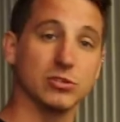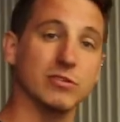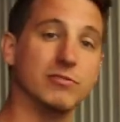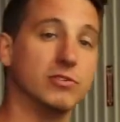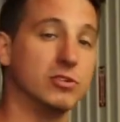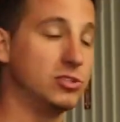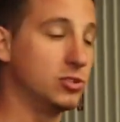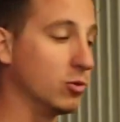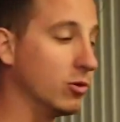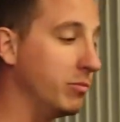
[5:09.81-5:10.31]
So
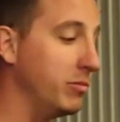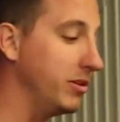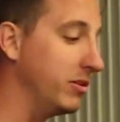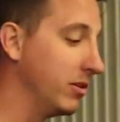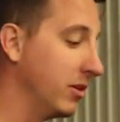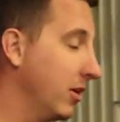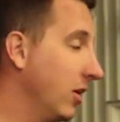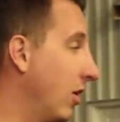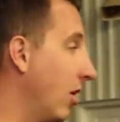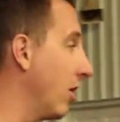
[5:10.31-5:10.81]
if you join me
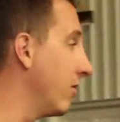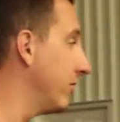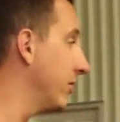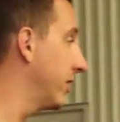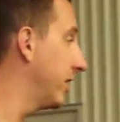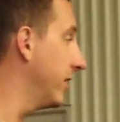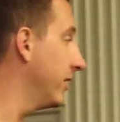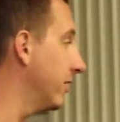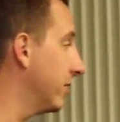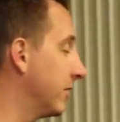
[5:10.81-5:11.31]
over
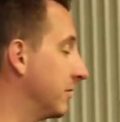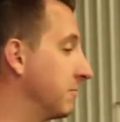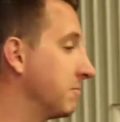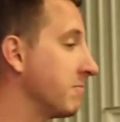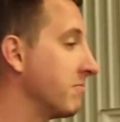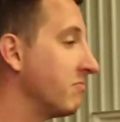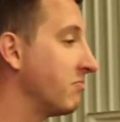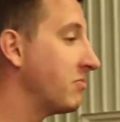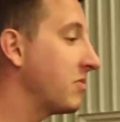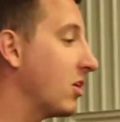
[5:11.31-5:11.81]
here,
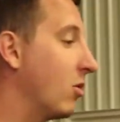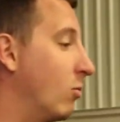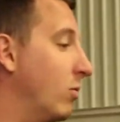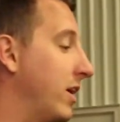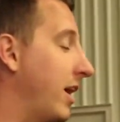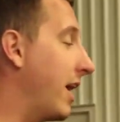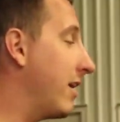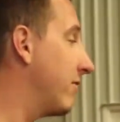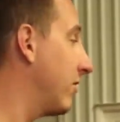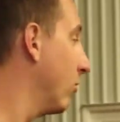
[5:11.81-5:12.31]

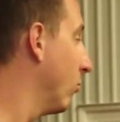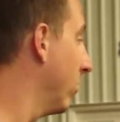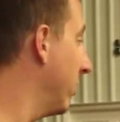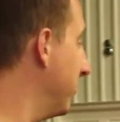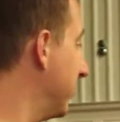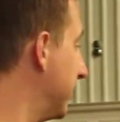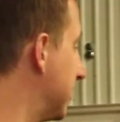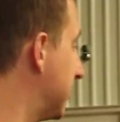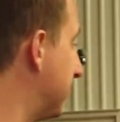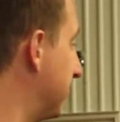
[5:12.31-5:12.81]
we have our
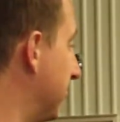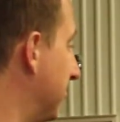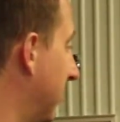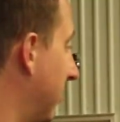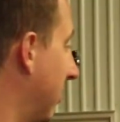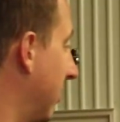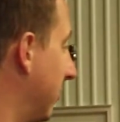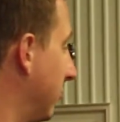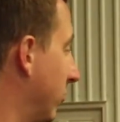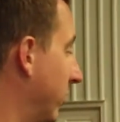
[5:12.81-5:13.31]
women's
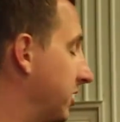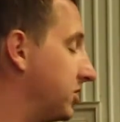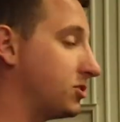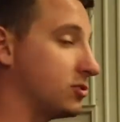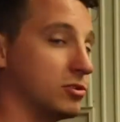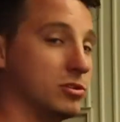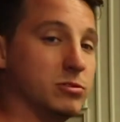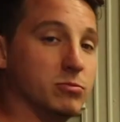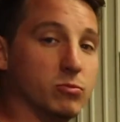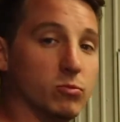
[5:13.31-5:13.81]

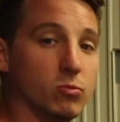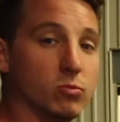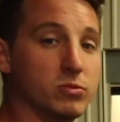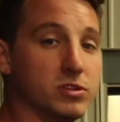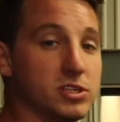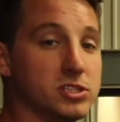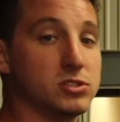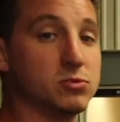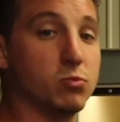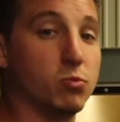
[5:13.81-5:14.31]
restroom.
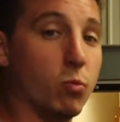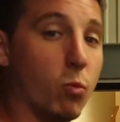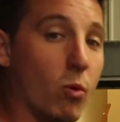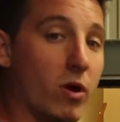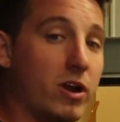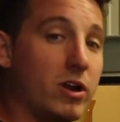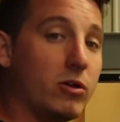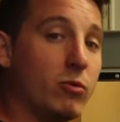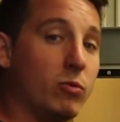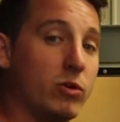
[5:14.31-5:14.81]
This is
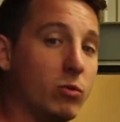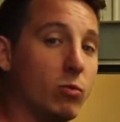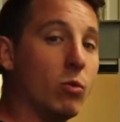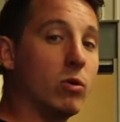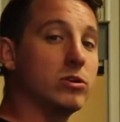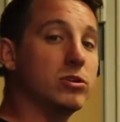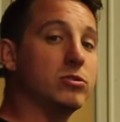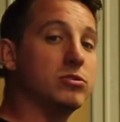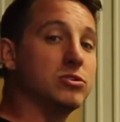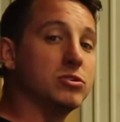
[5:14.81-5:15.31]
where we
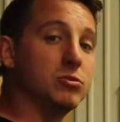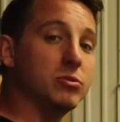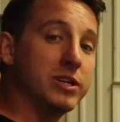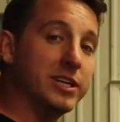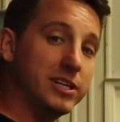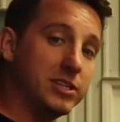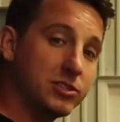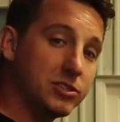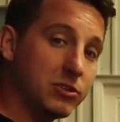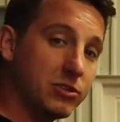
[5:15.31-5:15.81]
want you to
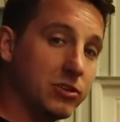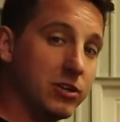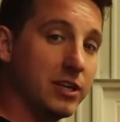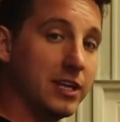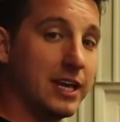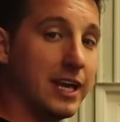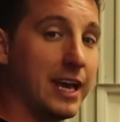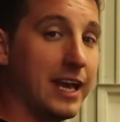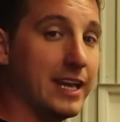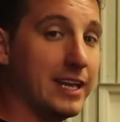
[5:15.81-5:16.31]
enter
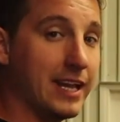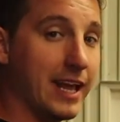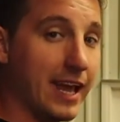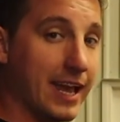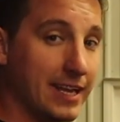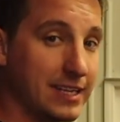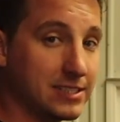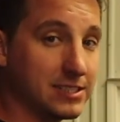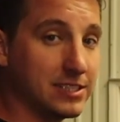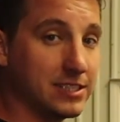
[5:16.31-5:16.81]
and
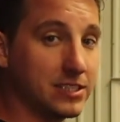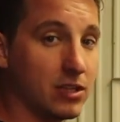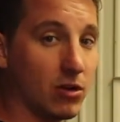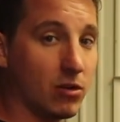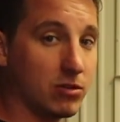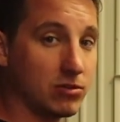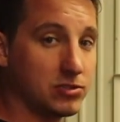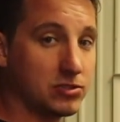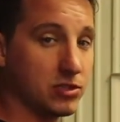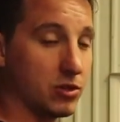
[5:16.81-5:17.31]
exit
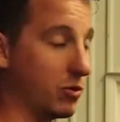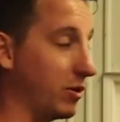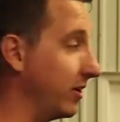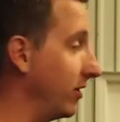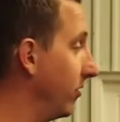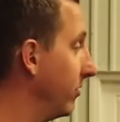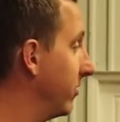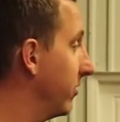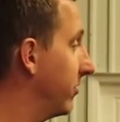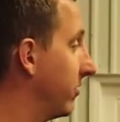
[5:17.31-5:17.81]
also. I
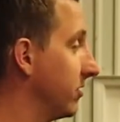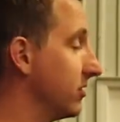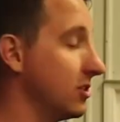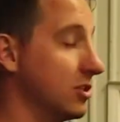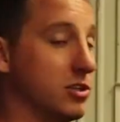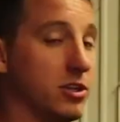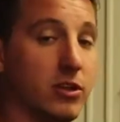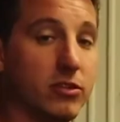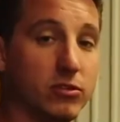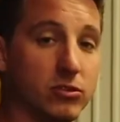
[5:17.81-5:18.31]
know that there's
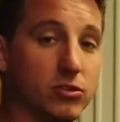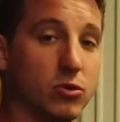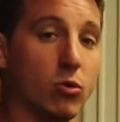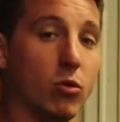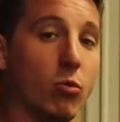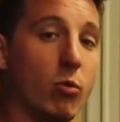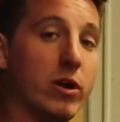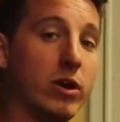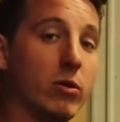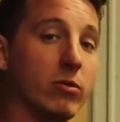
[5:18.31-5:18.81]
another
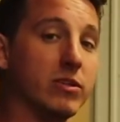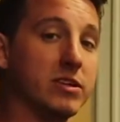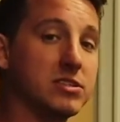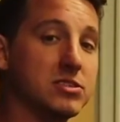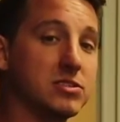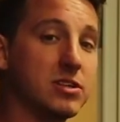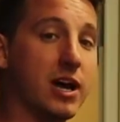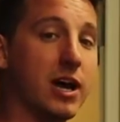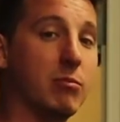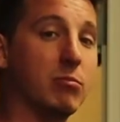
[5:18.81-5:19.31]
doorway on
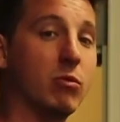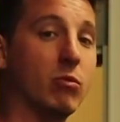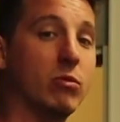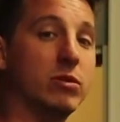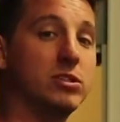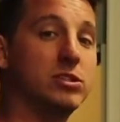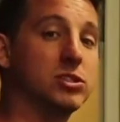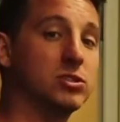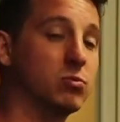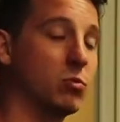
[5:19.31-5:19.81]
this side, but
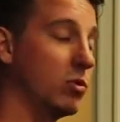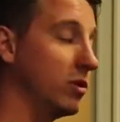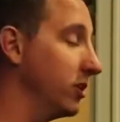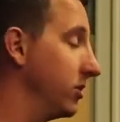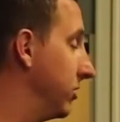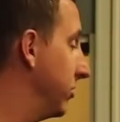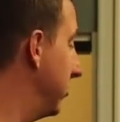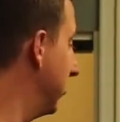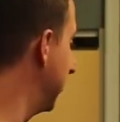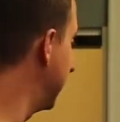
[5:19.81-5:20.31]
we just want
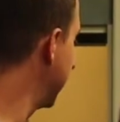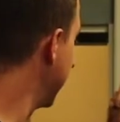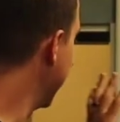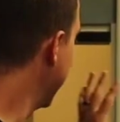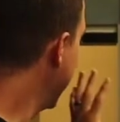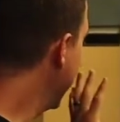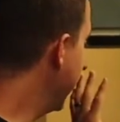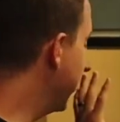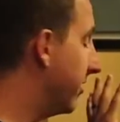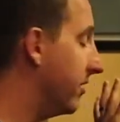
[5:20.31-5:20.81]
to use
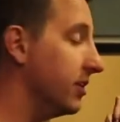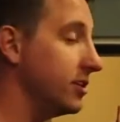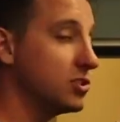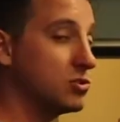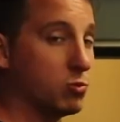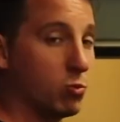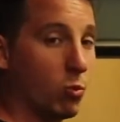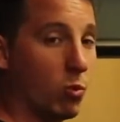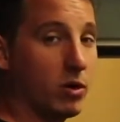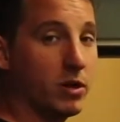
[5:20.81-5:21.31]

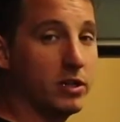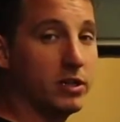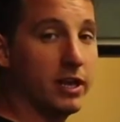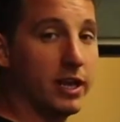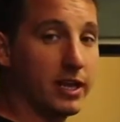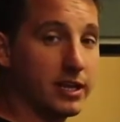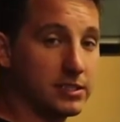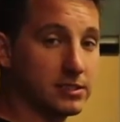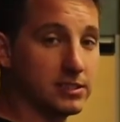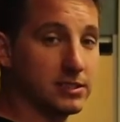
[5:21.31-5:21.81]
this one
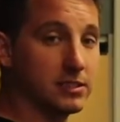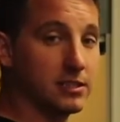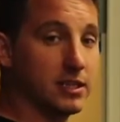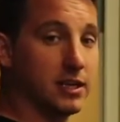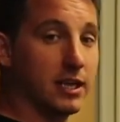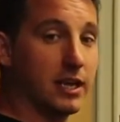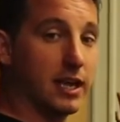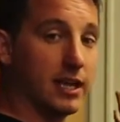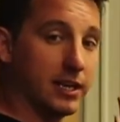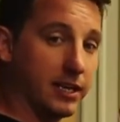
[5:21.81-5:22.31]
exit
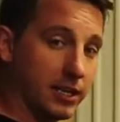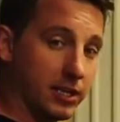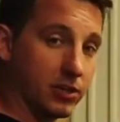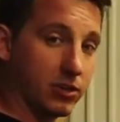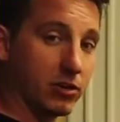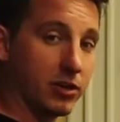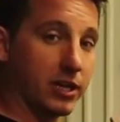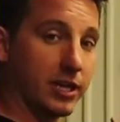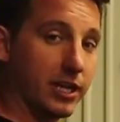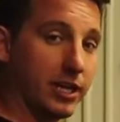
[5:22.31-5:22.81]
and
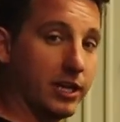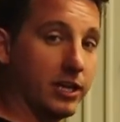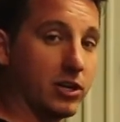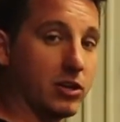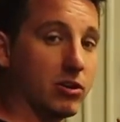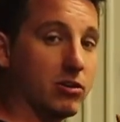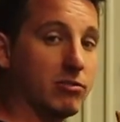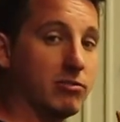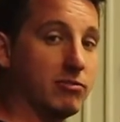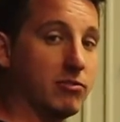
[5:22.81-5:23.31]
enter
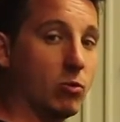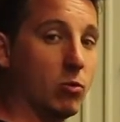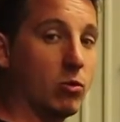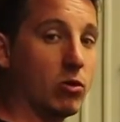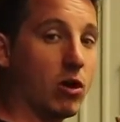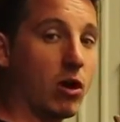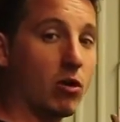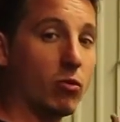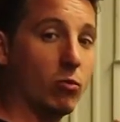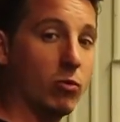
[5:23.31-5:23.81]
here
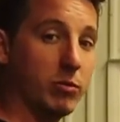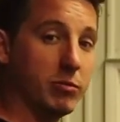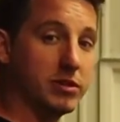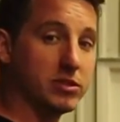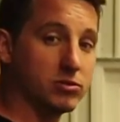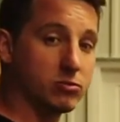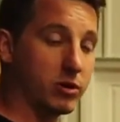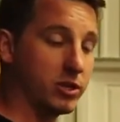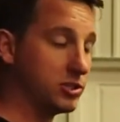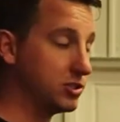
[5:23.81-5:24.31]
for our
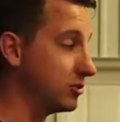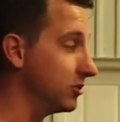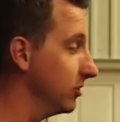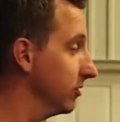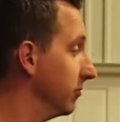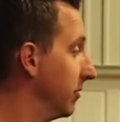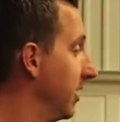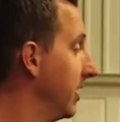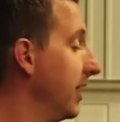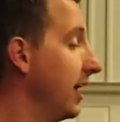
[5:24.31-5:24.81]
women's
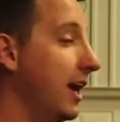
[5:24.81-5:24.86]
restroom.